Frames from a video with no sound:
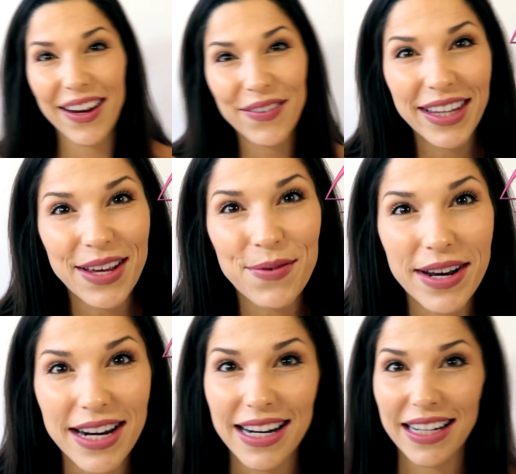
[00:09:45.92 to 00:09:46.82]
really
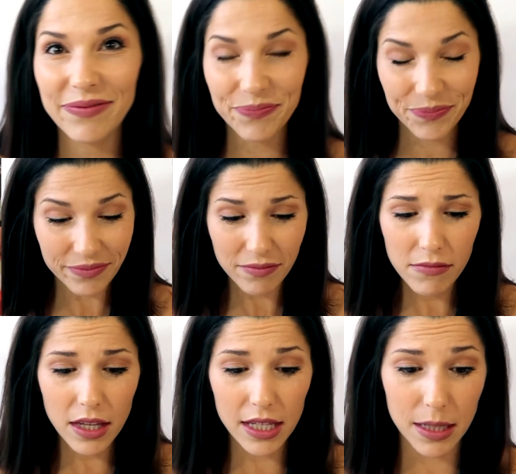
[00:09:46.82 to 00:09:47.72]
wanted it
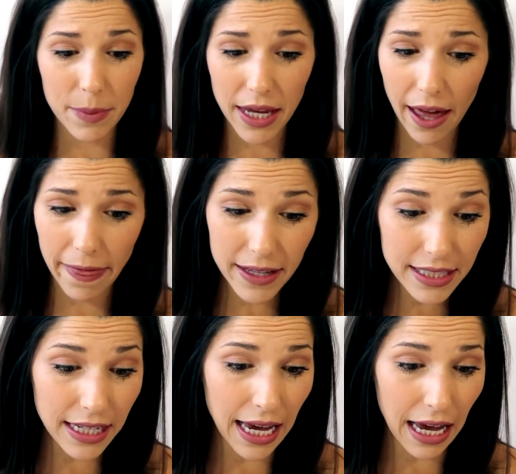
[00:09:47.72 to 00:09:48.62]
to be. And
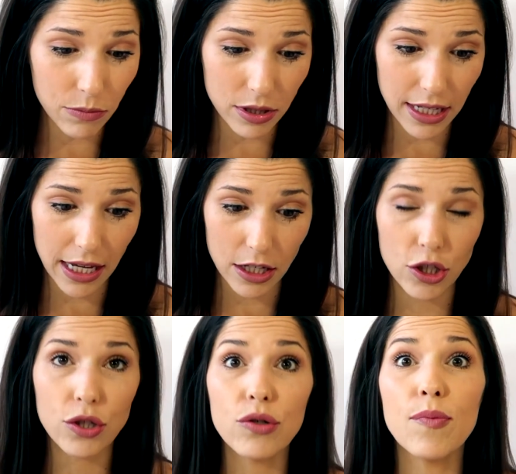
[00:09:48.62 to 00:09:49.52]
this again was like
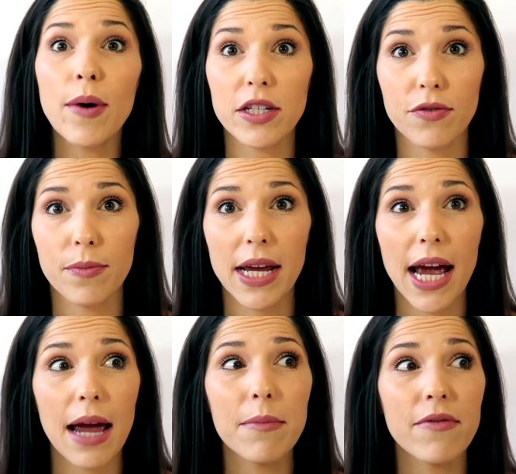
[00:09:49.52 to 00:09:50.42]
too much for me.
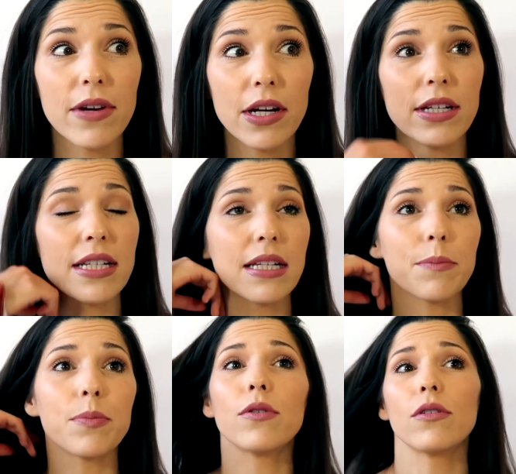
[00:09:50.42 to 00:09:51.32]
I'm a very
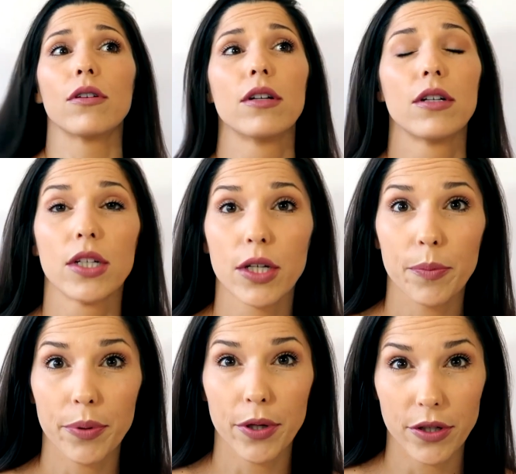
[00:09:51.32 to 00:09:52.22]
simple
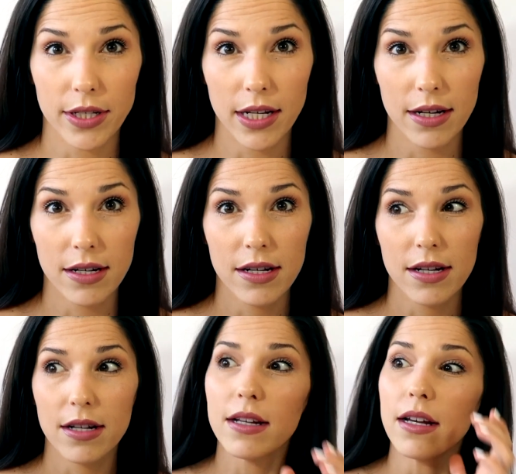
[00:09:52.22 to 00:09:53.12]
person.
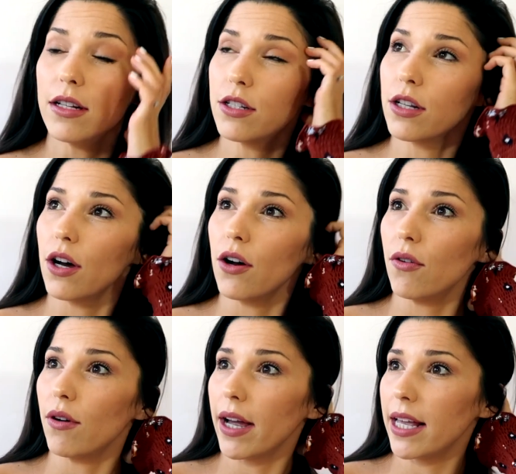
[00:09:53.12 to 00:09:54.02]
And
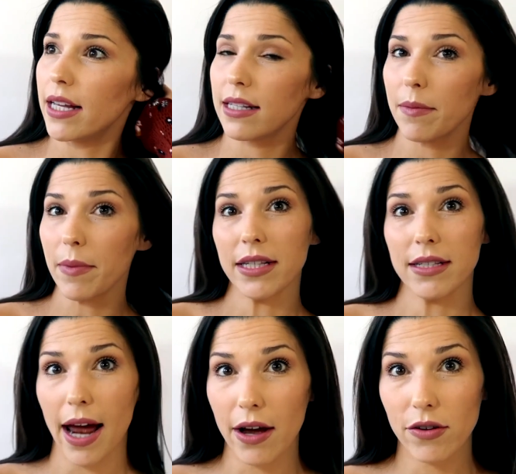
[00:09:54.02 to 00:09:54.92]
so I guess like my
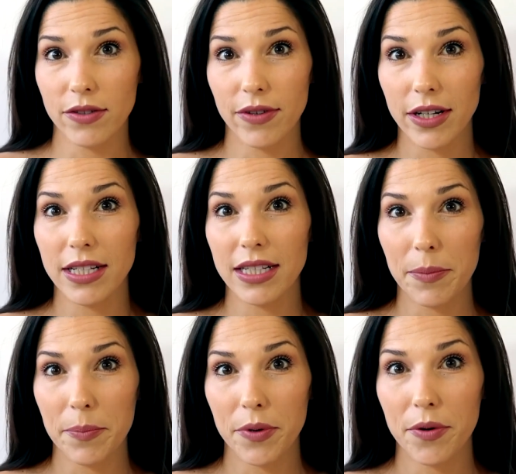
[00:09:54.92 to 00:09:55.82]
style is very
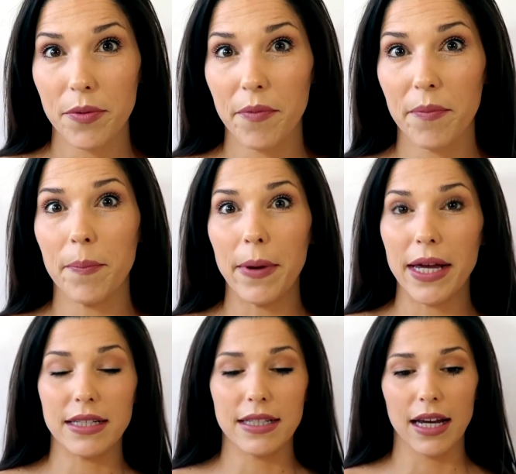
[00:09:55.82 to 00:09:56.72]
simple,
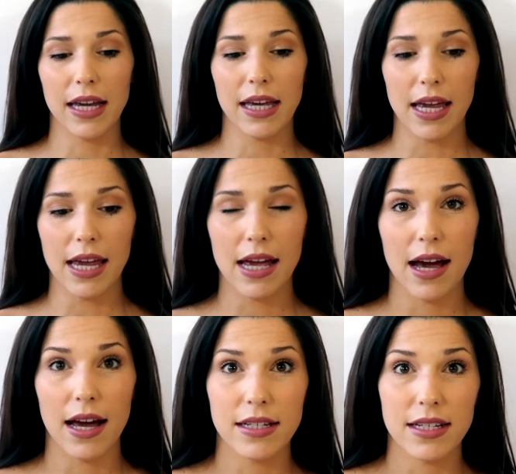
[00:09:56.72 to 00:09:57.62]
basic,
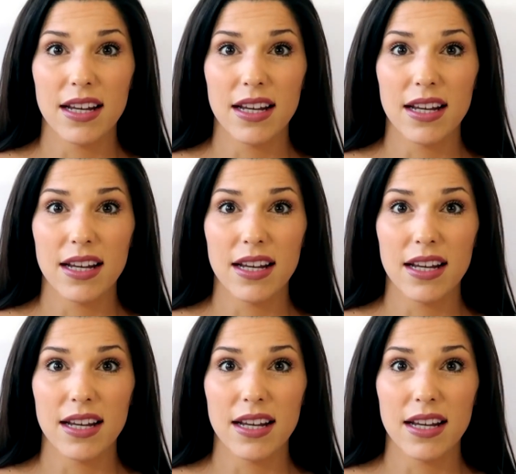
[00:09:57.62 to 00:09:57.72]
and